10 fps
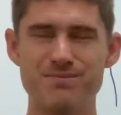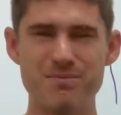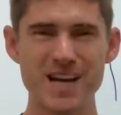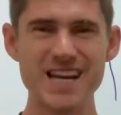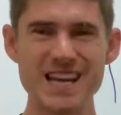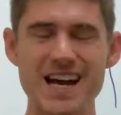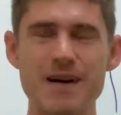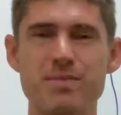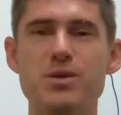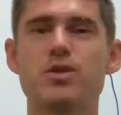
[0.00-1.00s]
might
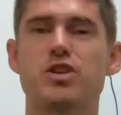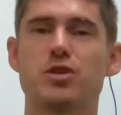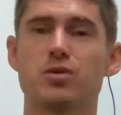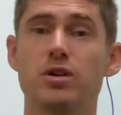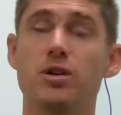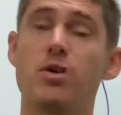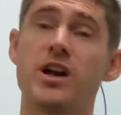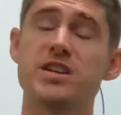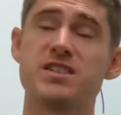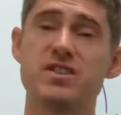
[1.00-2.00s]
not be what you're really
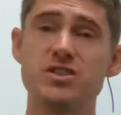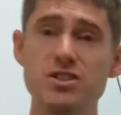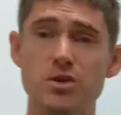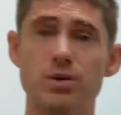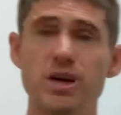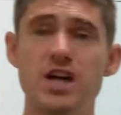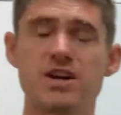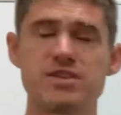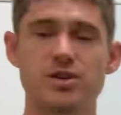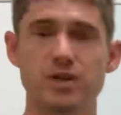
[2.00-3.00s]
wanting to do.
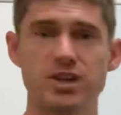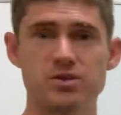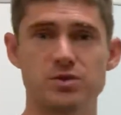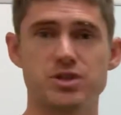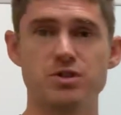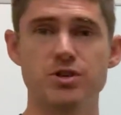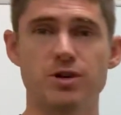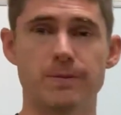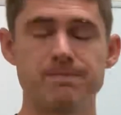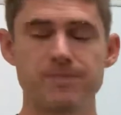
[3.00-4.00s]
So here's what you do.